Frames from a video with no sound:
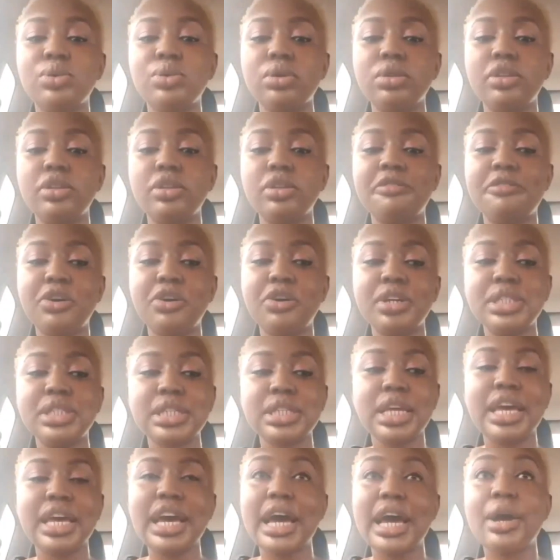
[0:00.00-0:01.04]
the
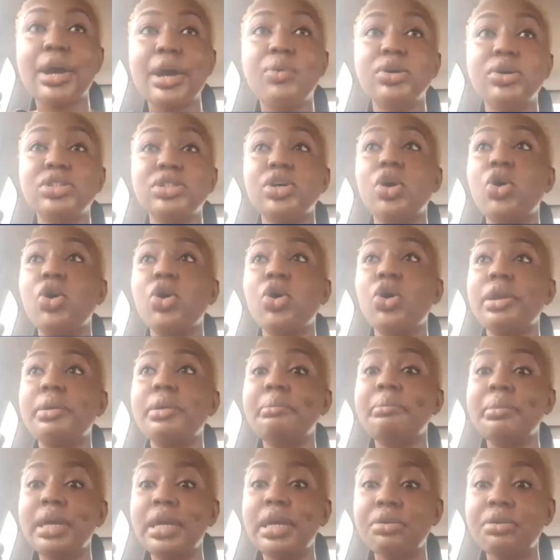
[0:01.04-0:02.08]
first guy was
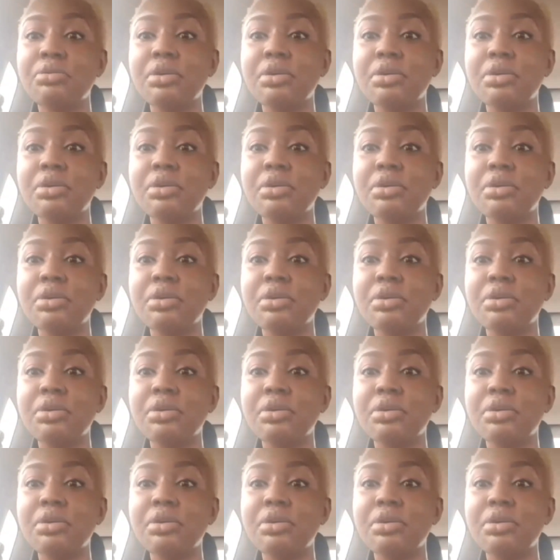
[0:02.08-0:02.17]
on me,